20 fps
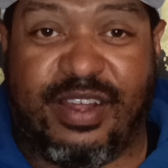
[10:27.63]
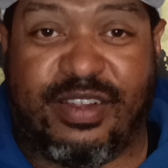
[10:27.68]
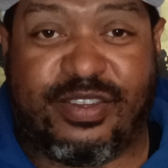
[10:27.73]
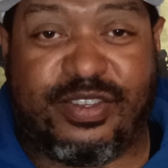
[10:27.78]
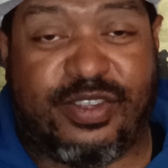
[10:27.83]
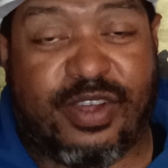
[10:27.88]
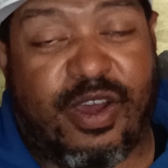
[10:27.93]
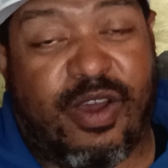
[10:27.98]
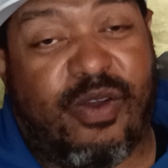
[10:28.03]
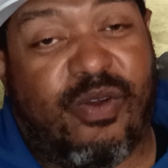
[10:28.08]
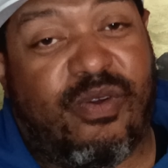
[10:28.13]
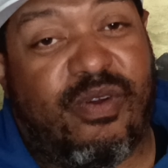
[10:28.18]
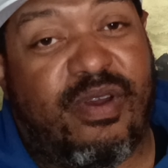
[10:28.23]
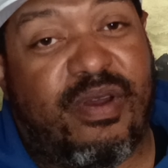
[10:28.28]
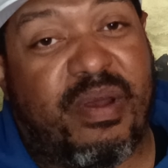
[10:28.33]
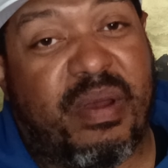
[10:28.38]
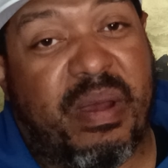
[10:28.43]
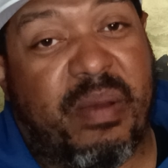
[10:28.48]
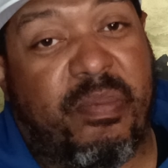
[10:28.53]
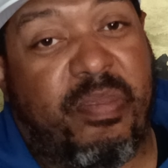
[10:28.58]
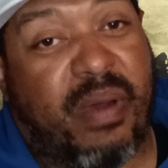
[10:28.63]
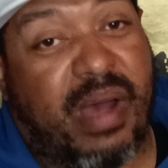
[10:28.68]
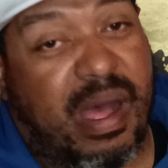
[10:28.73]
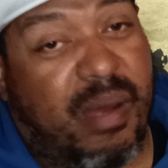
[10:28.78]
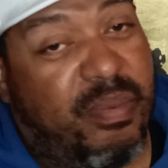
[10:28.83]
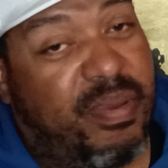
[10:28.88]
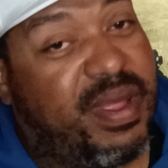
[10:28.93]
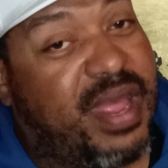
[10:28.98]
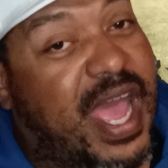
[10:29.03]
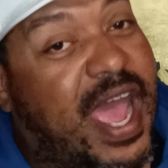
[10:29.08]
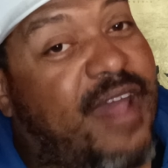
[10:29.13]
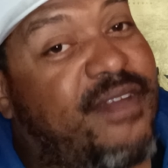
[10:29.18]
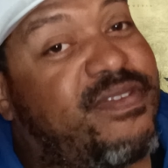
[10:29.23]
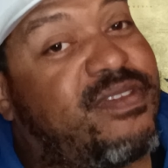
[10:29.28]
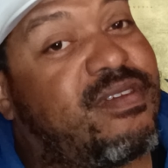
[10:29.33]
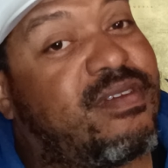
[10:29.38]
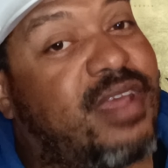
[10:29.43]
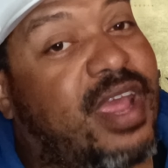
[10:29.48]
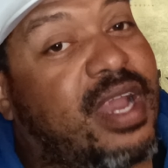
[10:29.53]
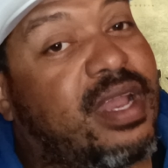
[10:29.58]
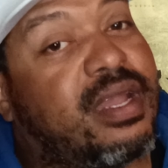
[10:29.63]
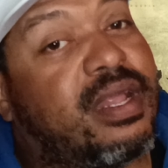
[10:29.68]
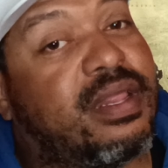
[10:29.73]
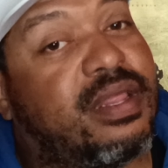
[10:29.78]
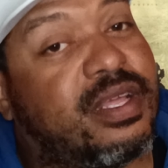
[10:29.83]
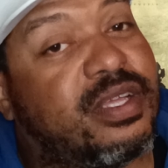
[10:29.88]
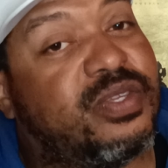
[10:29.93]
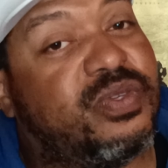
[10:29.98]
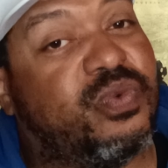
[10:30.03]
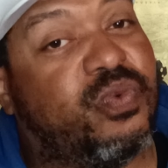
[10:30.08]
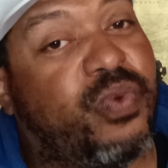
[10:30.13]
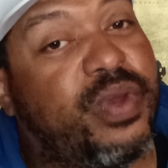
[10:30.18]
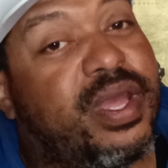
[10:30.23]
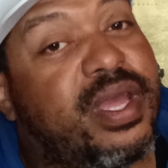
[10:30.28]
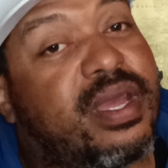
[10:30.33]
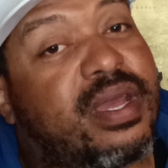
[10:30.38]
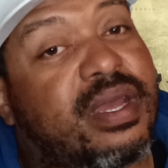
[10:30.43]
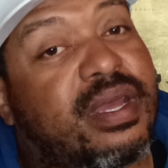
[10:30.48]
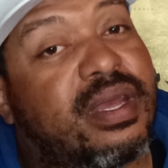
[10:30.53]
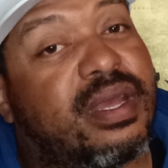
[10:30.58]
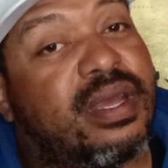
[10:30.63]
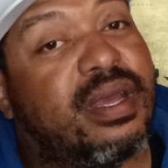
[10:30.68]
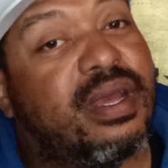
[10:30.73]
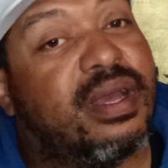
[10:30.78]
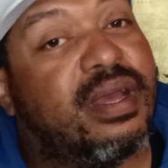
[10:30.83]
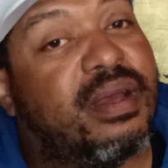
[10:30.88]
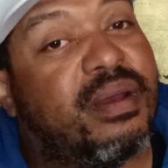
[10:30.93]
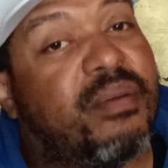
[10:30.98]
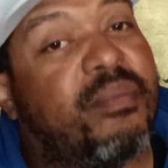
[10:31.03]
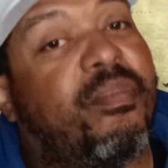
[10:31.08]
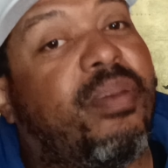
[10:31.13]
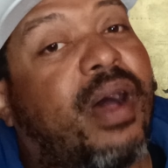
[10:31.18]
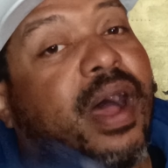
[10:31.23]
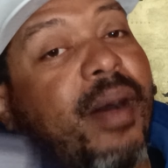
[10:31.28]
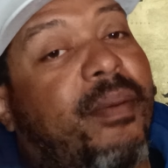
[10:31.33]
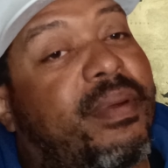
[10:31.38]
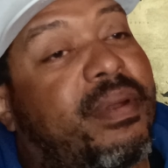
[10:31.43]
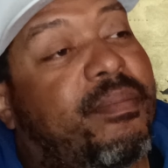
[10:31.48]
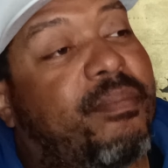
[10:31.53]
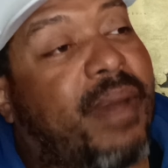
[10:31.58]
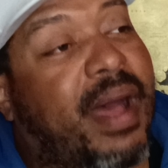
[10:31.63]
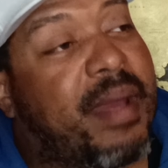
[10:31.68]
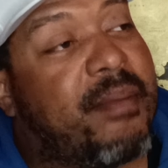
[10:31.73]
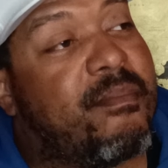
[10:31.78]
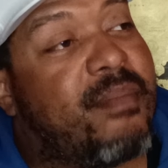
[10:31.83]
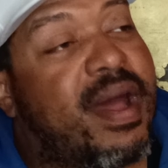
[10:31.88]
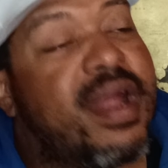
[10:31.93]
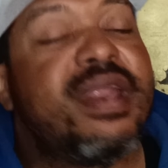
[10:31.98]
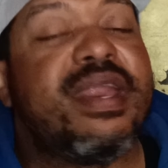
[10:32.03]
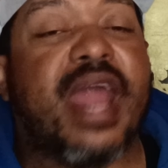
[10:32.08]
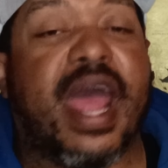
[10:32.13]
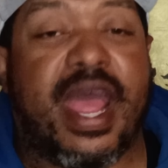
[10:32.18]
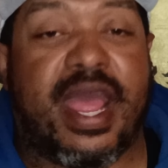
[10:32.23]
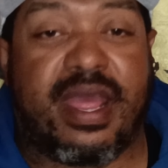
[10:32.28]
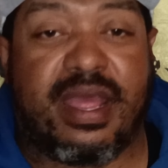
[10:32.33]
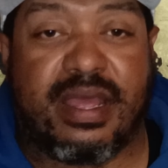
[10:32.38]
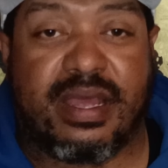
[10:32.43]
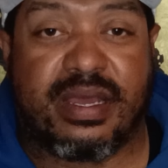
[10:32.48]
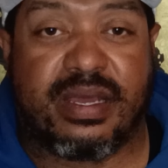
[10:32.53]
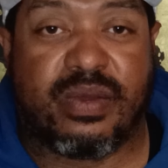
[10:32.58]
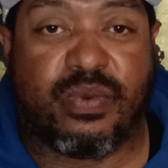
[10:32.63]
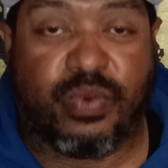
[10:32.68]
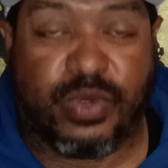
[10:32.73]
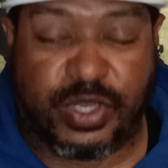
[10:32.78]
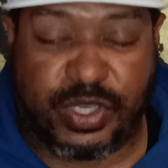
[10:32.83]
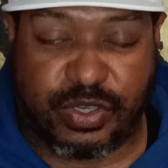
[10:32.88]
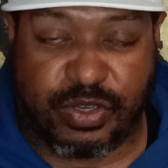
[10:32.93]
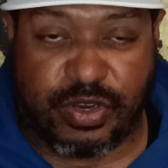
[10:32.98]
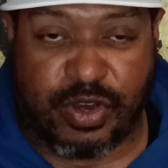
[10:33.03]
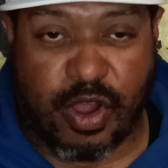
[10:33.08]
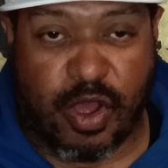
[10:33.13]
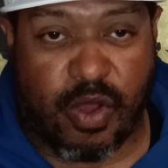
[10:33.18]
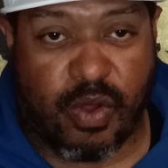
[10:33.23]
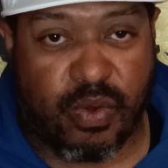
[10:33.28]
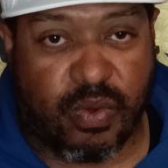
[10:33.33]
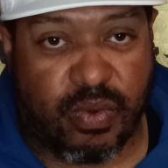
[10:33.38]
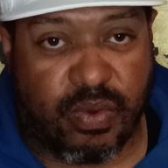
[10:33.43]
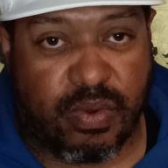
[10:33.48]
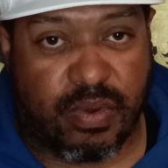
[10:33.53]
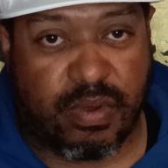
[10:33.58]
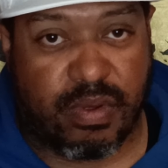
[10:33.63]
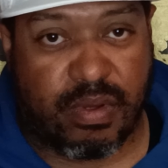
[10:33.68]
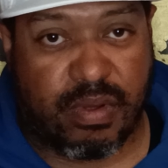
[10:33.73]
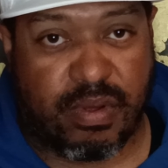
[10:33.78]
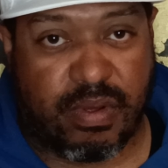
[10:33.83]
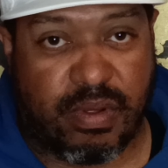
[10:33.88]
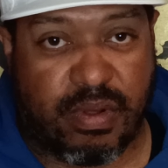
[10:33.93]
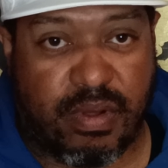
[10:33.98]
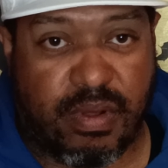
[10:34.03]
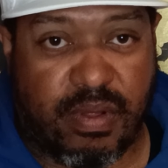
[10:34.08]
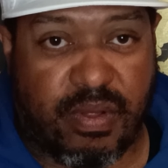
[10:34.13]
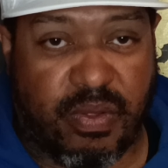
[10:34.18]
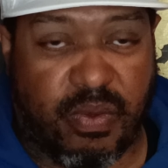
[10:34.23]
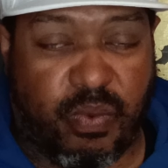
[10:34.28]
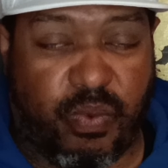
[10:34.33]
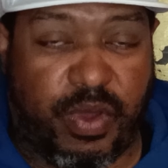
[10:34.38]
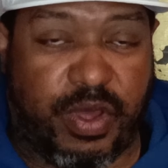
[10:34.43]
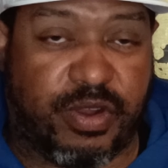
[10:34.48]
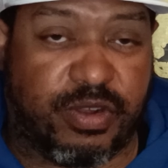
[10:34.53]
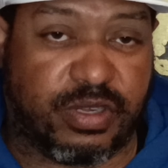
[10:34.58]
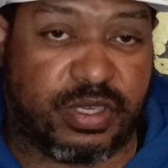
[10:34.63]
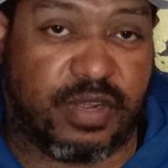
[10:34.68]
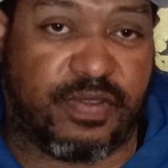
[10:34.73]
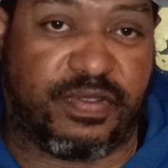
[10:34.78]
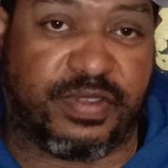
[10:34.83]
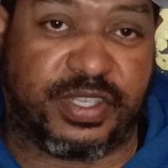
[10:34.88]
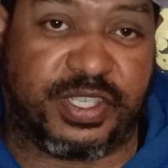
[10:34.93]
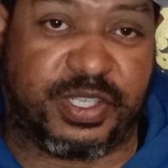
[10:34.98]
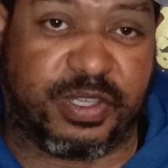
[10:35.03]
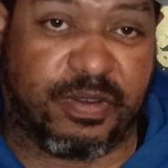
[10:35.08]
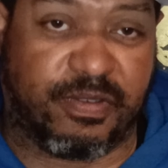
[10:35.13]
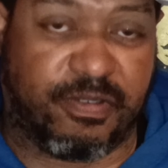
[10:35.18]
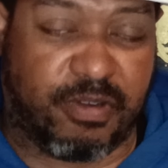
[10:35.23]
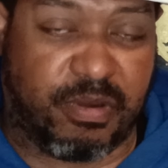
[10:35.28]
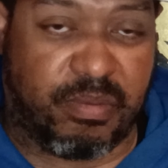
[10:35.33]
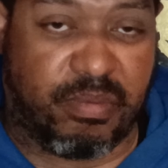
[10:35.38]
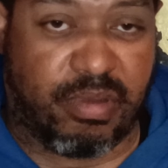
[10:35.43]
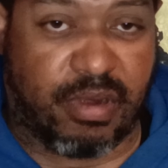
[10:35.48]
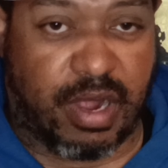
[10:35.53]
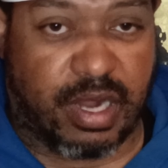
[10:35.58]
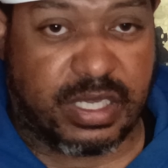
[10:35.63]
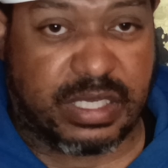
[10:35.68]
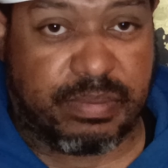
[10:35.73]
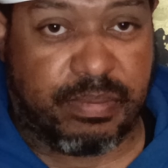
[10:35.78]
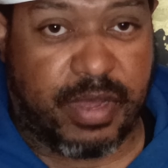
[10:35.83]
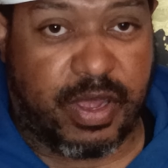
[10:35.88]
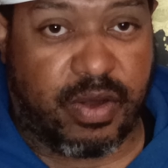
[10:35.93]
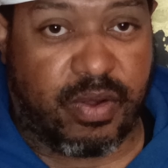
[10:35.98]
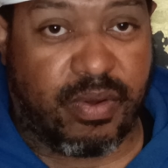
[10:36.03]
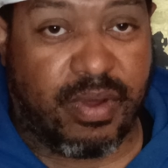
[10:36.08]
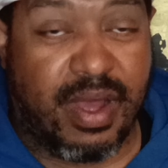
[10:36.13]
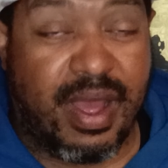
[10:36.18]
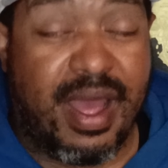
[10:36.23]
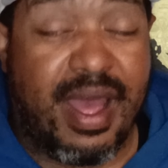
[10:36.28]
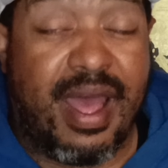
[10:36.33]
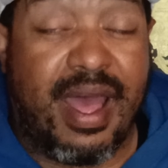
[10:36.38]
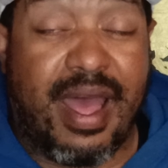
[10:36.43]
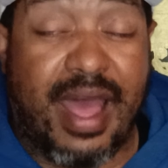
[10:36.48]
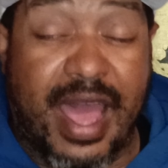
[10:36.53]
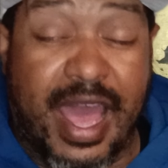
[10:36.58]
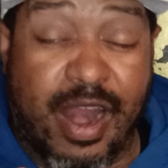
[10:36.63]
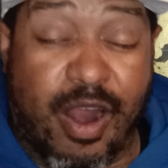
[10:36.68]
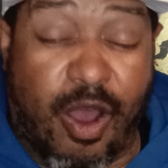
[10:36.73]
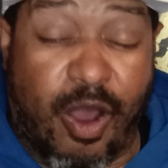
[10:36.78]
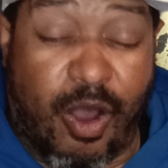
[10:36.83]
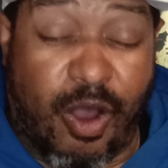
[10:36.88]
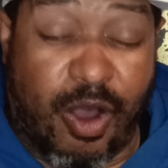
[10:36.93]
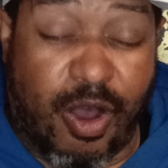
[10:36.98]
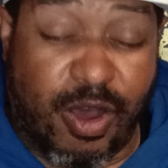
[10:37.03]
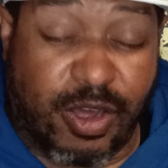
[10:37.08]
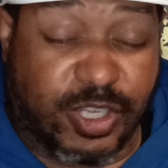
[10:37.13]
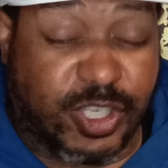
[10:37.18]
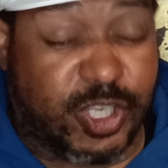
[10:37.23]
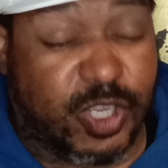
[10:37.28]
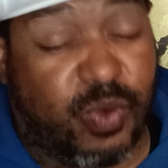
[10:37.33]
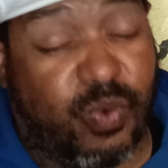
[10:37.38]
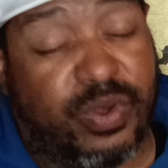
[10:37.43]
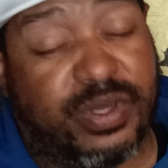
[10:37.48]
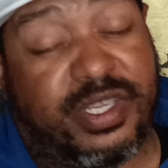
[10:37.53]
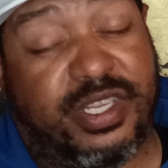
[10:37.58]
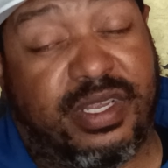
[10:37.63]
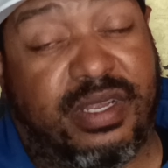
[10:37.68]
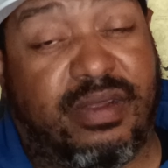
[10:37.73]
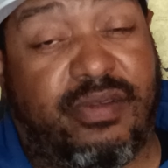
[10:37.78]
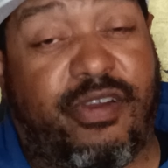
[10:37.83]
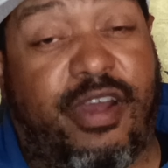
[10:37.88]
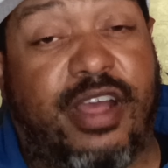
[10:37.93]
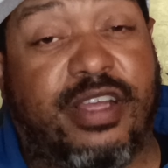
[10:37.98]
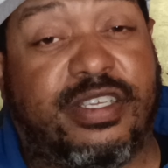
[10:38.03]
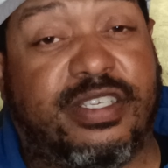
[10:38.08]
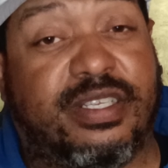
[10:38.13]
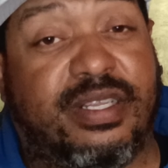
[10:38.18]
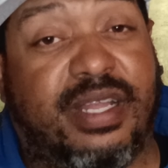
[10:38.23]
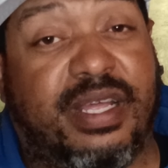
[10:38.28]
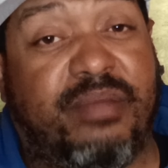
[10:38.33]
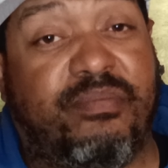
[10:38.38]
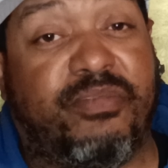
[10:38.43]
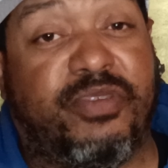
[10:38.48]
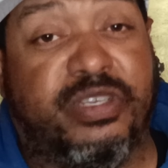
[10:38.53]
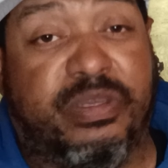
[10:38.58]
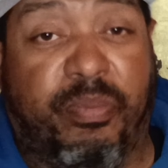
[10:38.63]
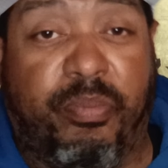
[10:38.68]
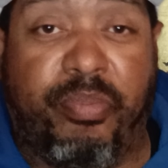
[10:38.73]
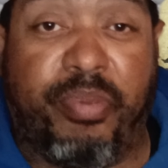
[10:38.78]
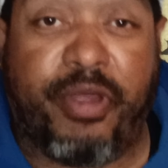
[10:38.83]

So, probably after the end of this week, probably by Monday, we should know the winners of the silver and bronze medal. And also want to congratulate Ms.